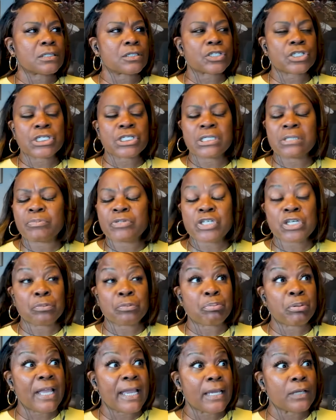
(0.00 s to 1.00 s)
she
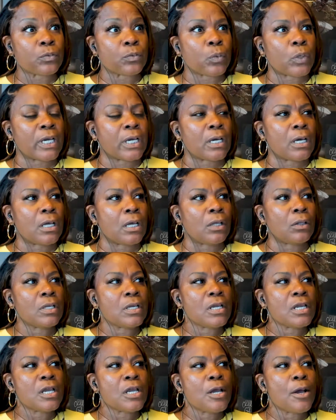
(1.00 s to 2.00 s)
played well,
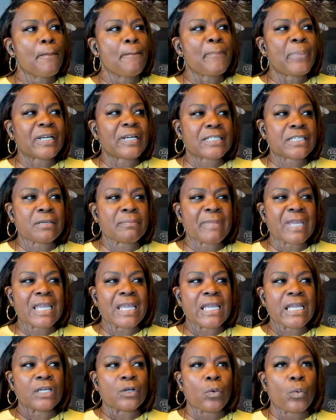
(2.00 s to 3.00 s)
but to
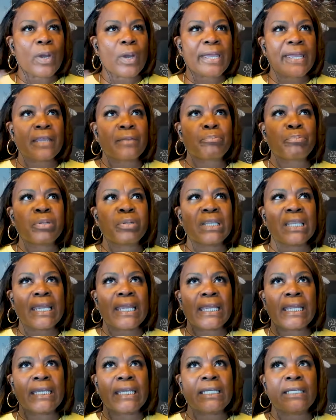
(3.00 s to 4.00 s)
me, in a way,
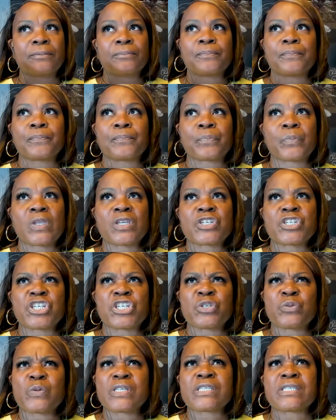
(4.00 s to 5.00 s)

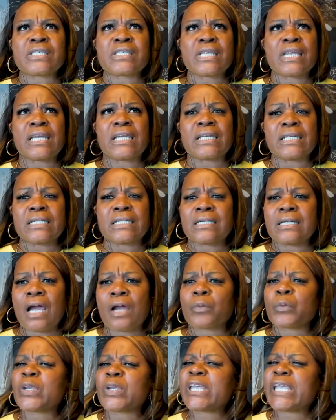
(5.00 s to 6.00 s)
she was in
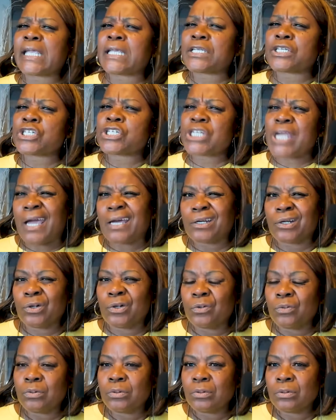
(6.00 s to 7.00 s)
Arike's
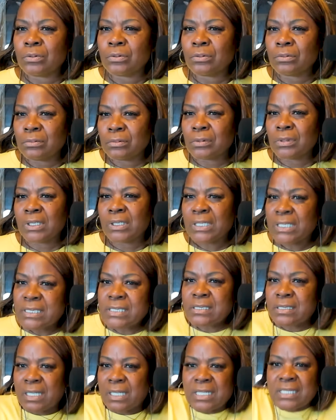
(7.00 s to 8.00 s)
shadow
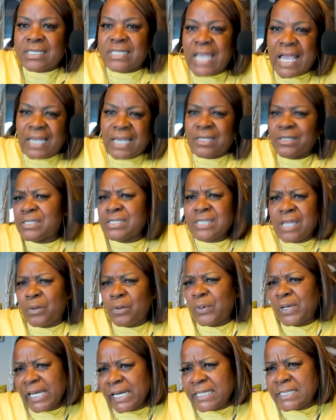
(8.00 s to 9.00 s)
because Dallas is
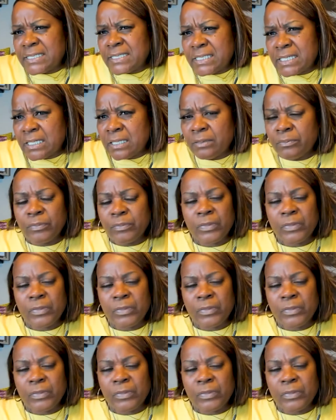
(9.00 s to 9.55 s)
Arike's team.